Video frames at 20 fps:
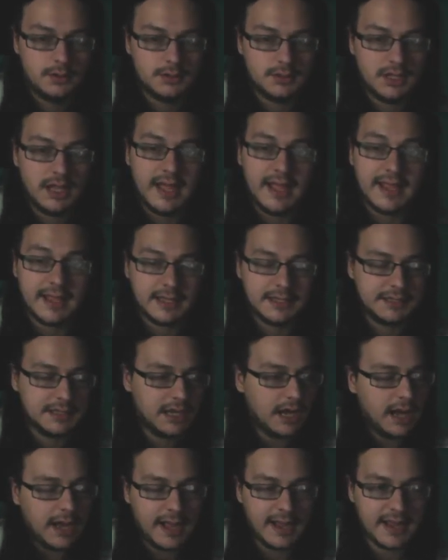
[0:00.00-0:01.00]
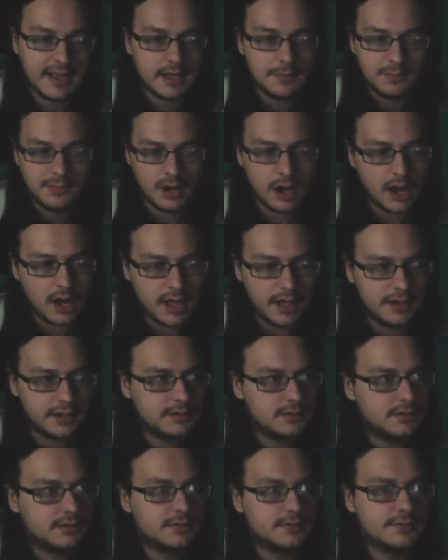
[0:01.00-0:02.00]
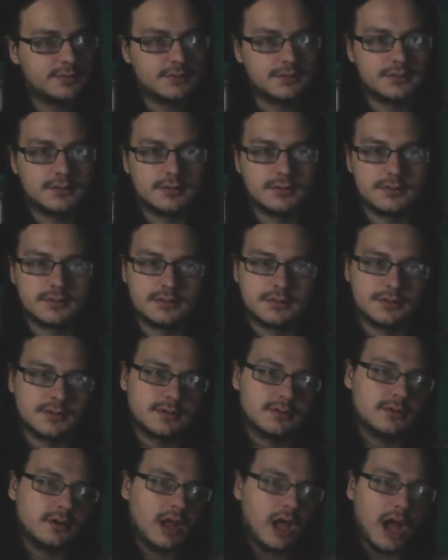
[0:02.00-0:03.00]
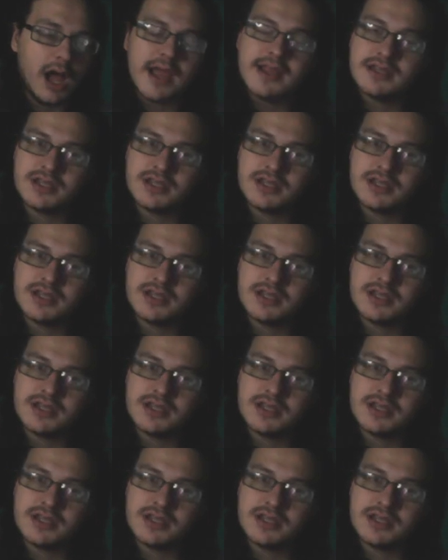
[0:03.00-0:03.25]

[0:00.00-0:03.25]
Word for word: Like, I am not, I